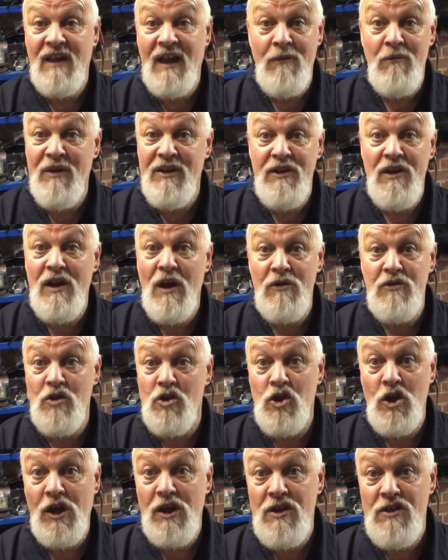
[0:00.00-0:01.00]
And when you go to
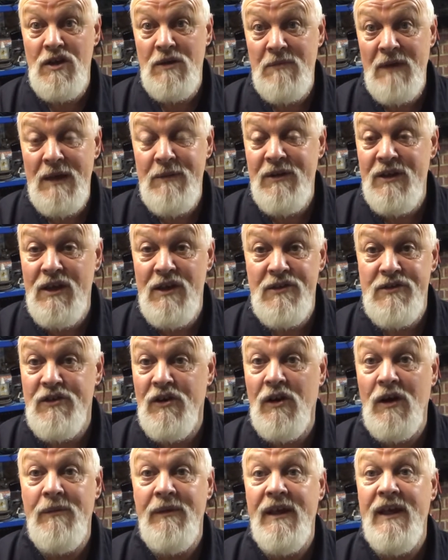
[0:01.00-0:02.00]
change it in maybe a year's
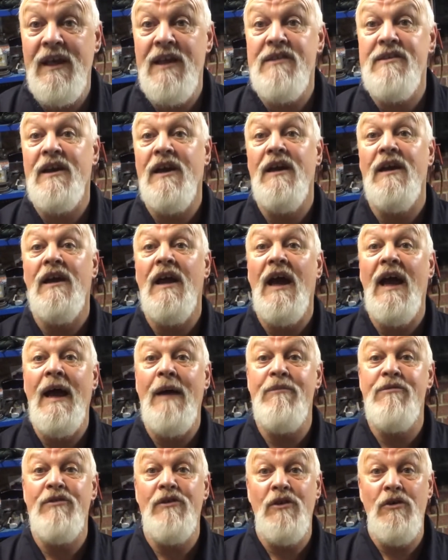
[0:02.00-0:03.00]
time, it's an
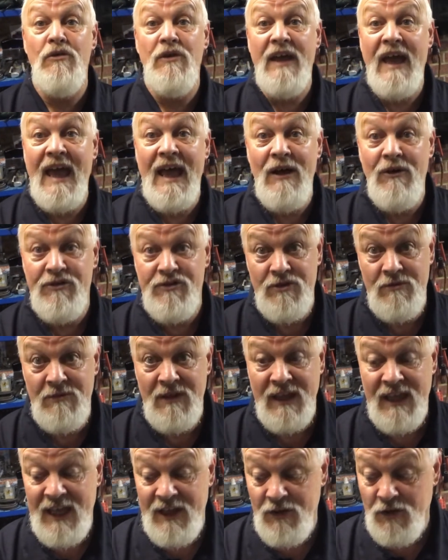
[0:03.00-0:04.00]
absolute calcium
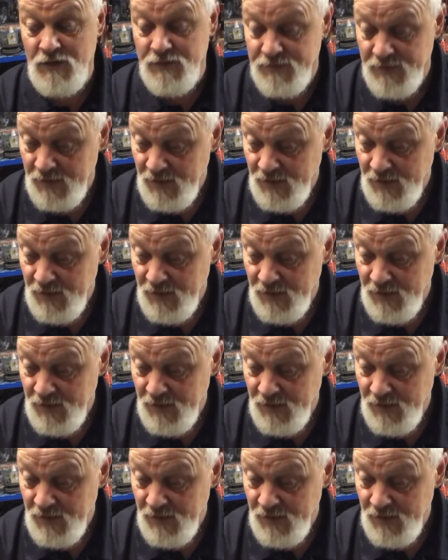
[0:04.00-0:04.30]
to get off.